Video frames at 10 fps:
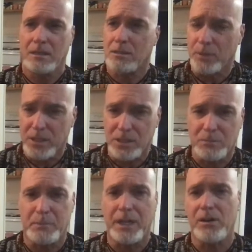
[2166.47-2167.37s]
to
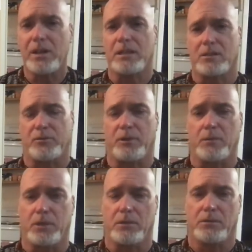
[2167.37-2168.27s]
experience
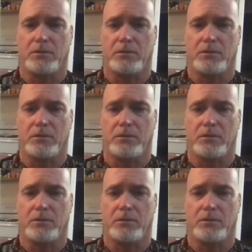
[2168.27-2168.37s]
from you.